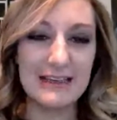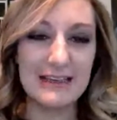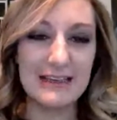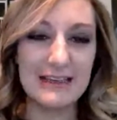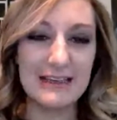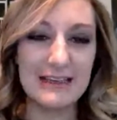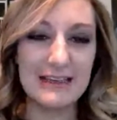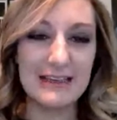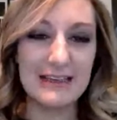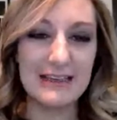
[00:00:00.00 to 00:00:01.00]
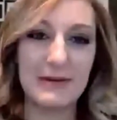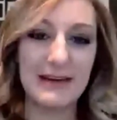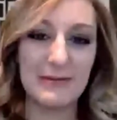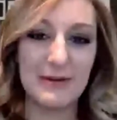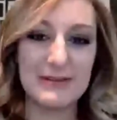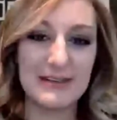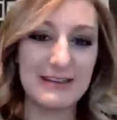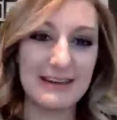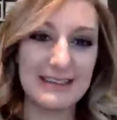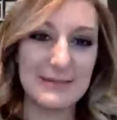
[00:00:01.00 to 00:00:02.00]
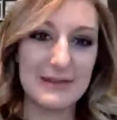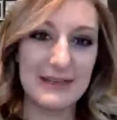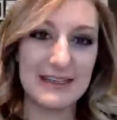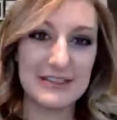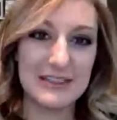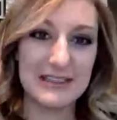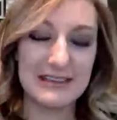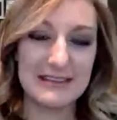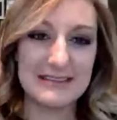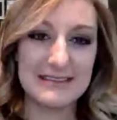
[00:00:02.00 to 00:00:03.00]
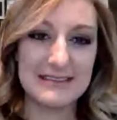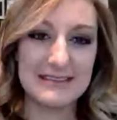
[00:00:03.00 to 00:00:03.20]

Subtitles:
I didn't do that, but I wrote down an explanation.